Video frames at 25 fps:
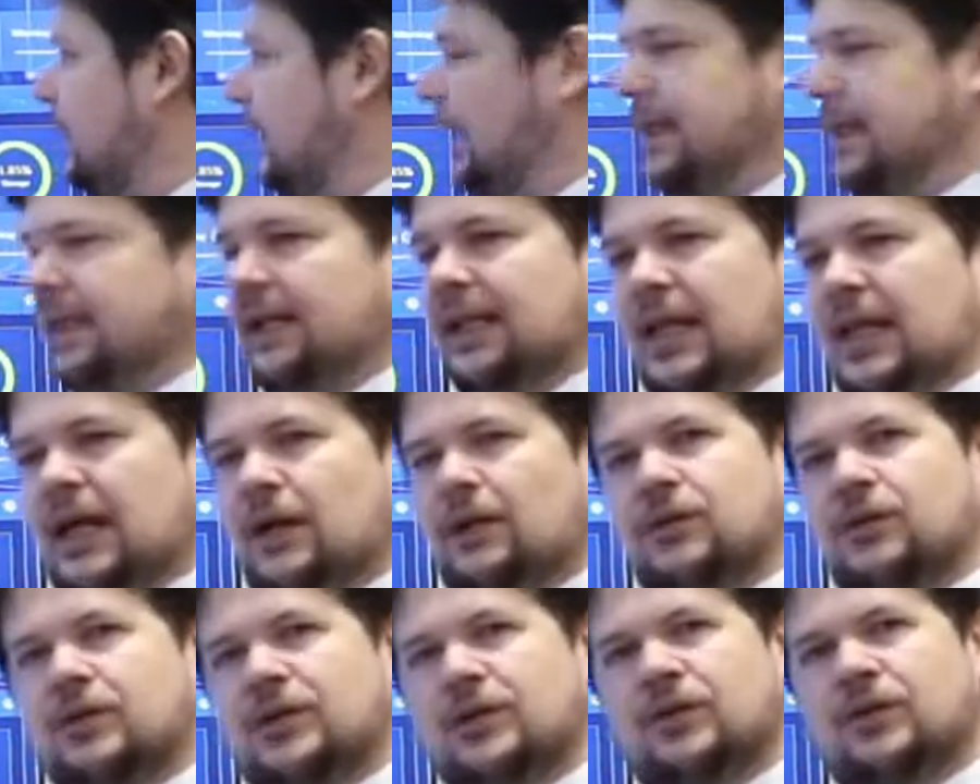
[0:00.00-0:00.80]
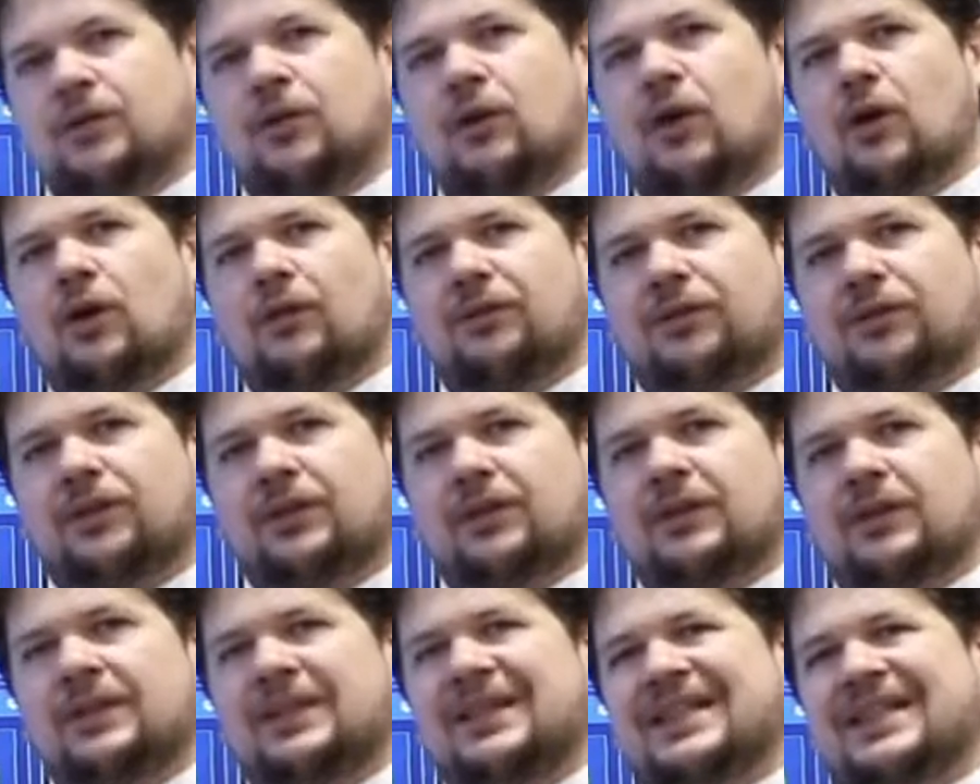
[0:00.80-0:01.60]
It allows to
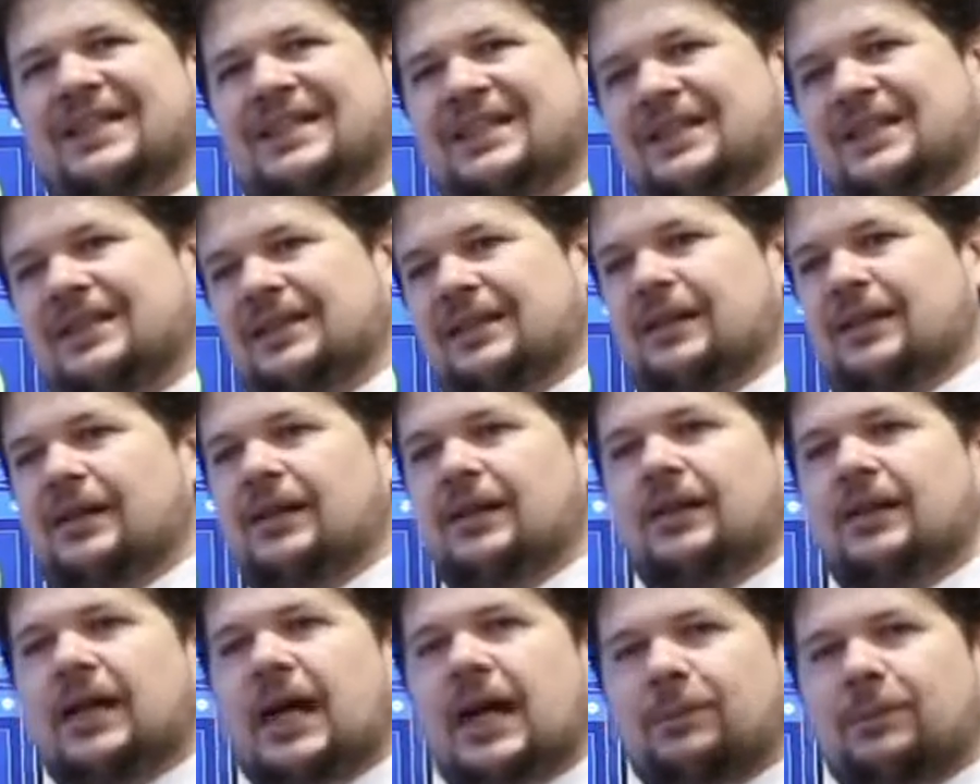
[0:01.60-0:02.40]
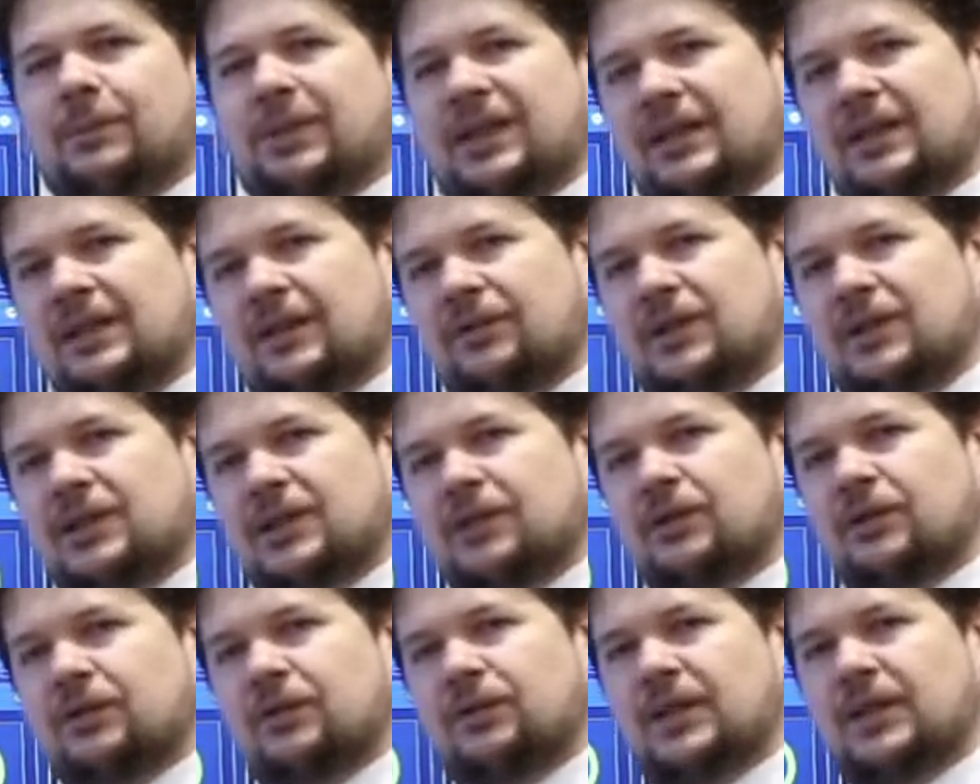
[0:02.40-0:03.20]
offer this IPTV
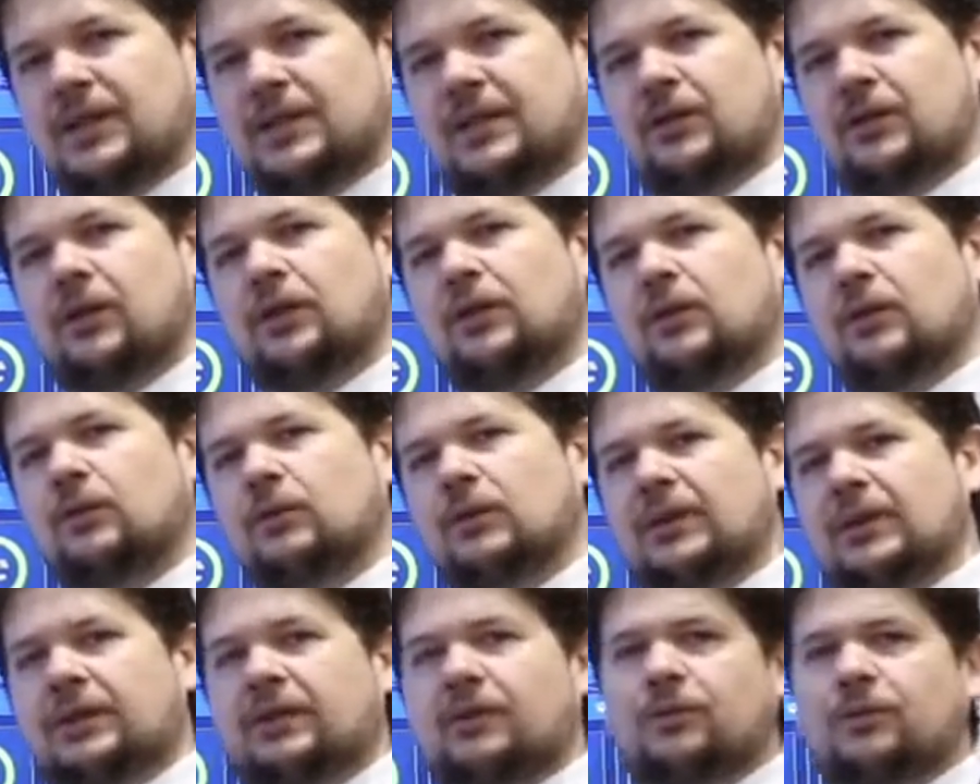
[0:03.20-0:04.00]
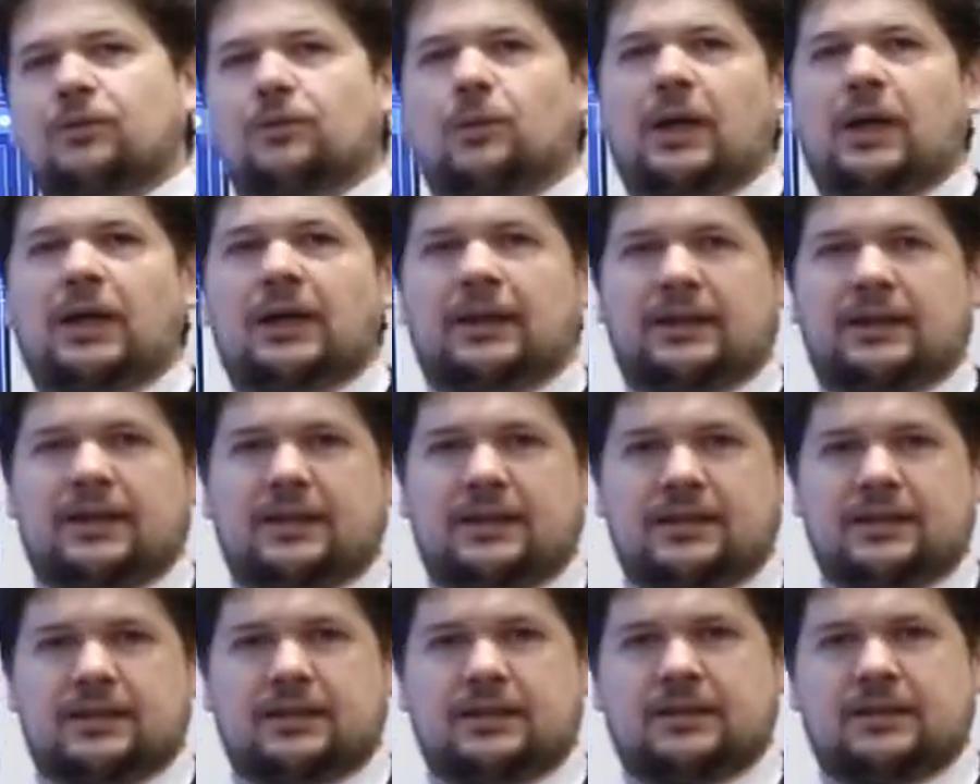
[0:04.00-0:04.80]
service not only to
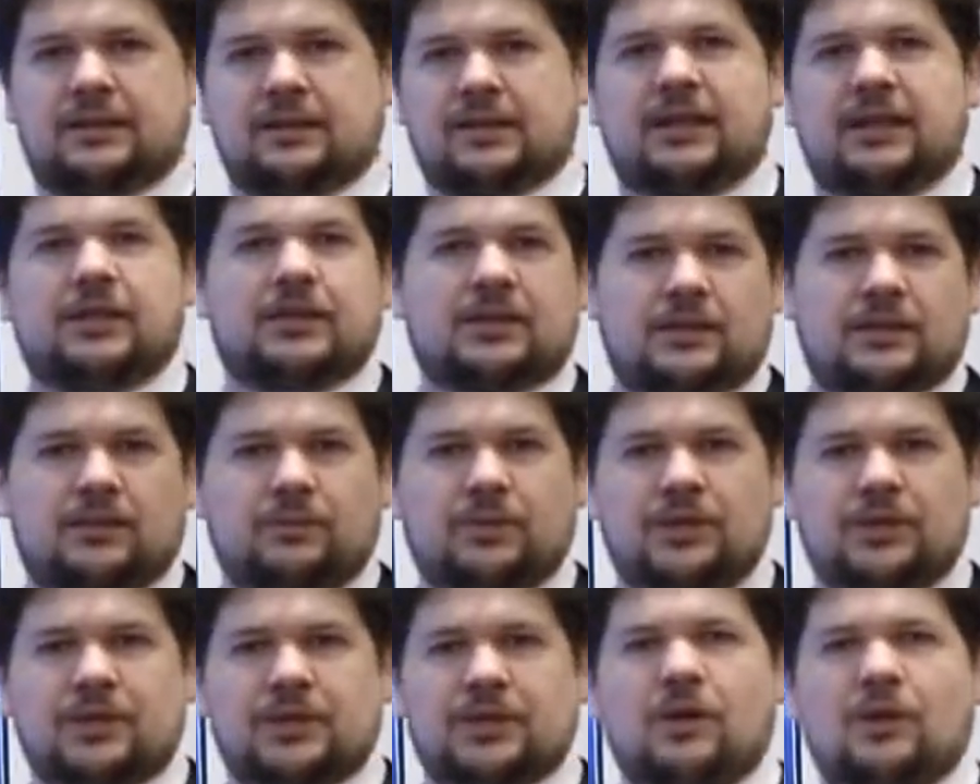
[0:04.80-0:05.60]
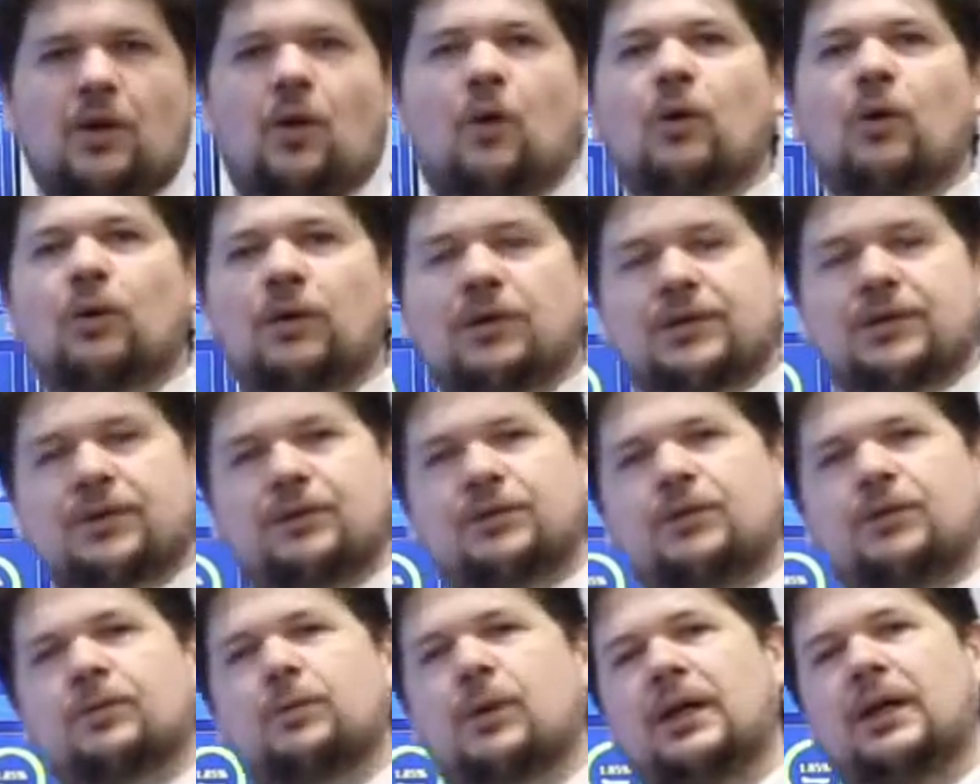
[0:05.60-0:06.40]
wireless customers,
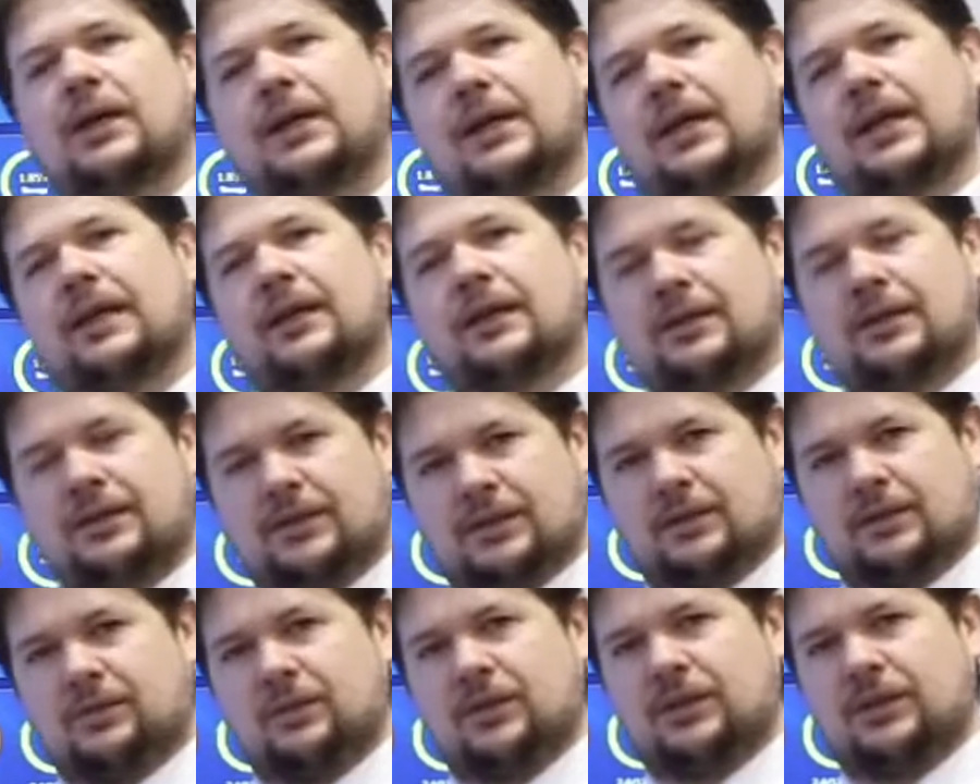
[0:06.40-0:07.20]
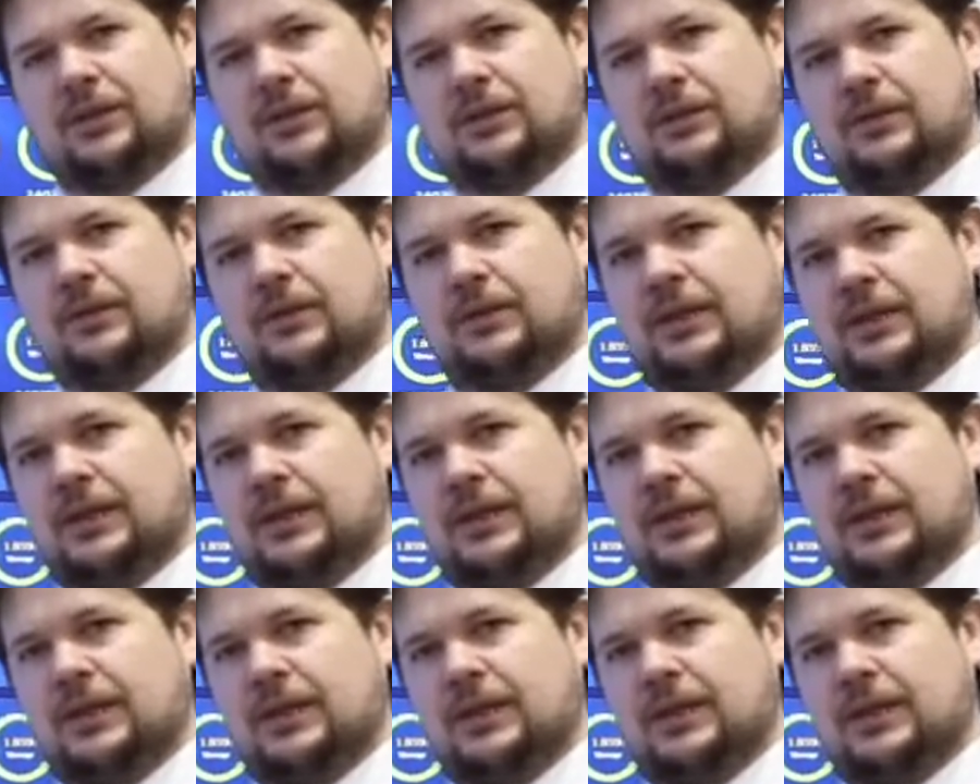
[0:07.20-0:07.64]
also to wireline customers.